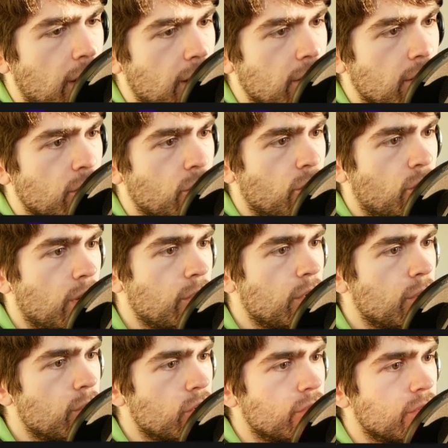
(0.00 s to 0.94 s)
when we
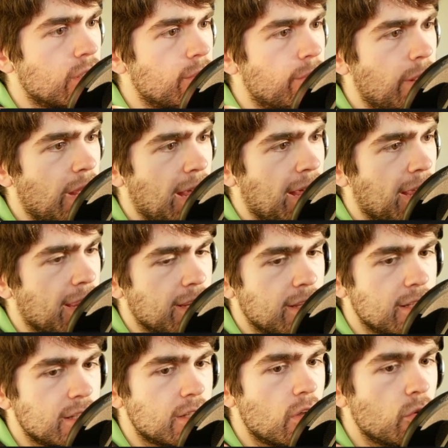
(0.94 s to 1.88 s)
move it back,
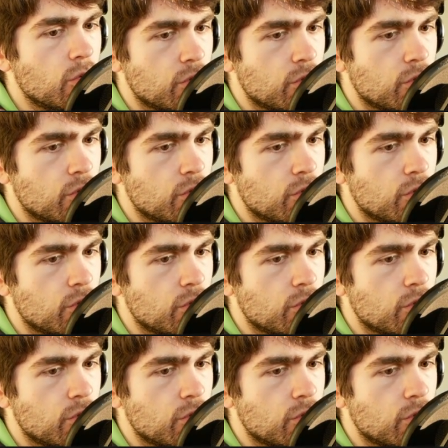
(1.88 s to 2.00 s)
it goes